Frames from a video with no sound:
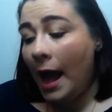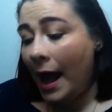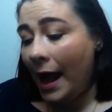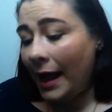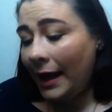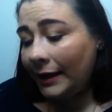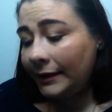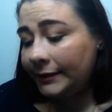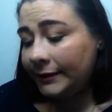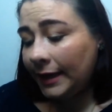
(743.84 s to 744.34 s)

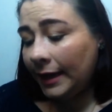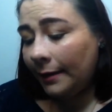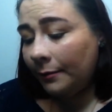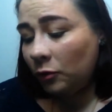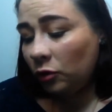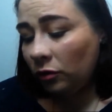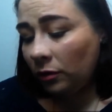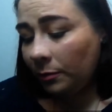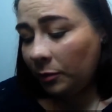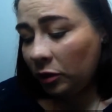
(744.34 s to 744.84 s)
And I'm
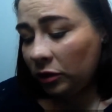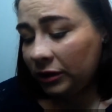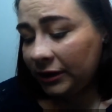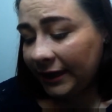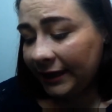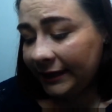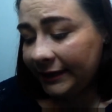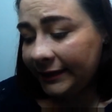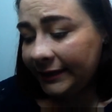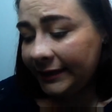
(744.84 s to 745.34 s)
going to put
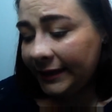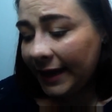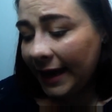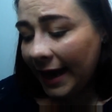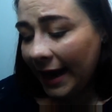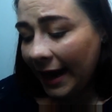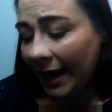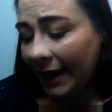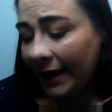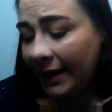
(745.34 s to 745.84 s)
a
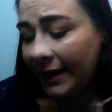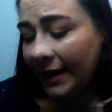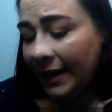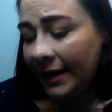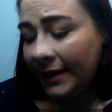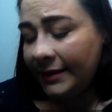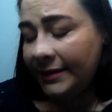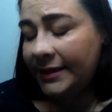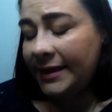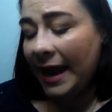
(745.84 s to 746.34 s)

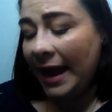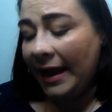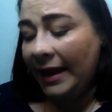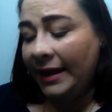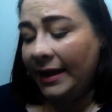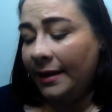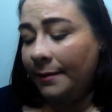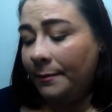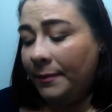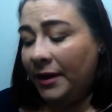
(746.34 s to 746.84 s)
tiny
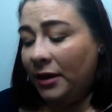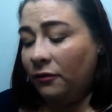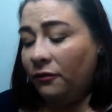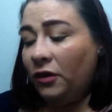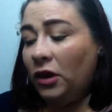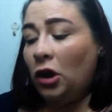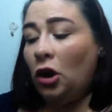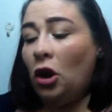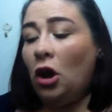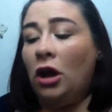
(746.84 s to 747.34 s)
bit
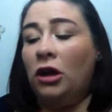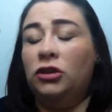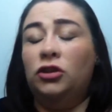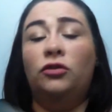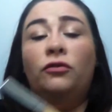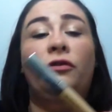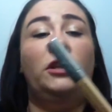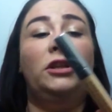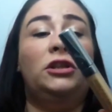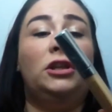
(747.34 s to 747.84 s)
of gloss
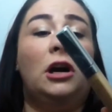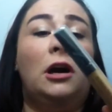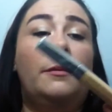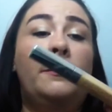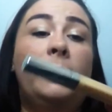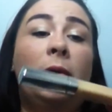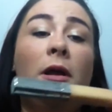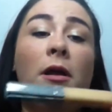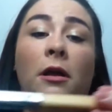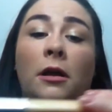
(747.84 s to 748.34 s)
over the
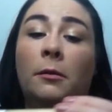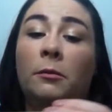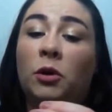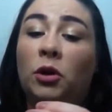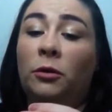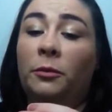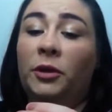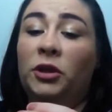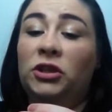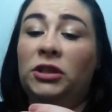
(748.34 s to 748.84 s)
top. I'm
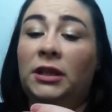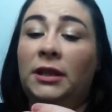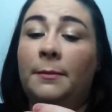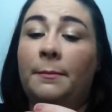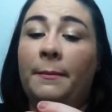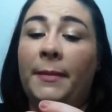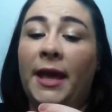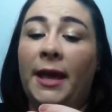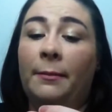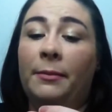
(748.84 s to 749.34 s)
going to be using the
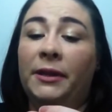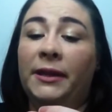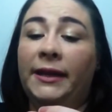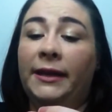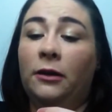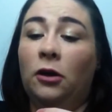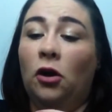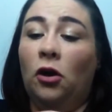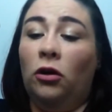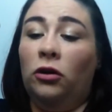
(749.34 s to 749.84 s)

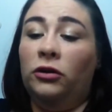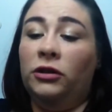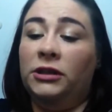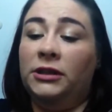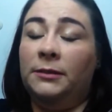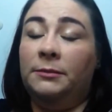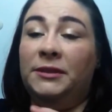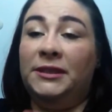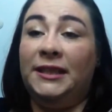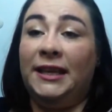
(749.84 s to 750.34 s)
Maybelline Colour
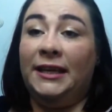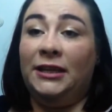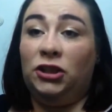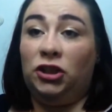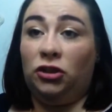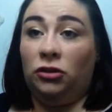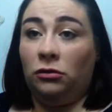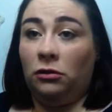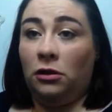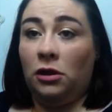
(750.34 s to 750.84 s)

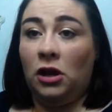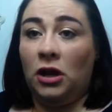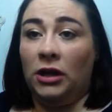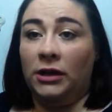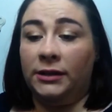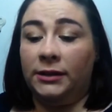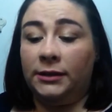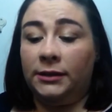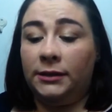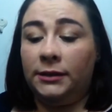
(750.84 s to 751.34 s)
Sensational
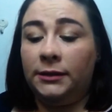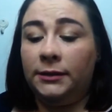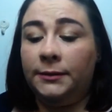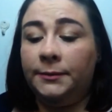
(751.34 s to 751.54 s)
Gloss.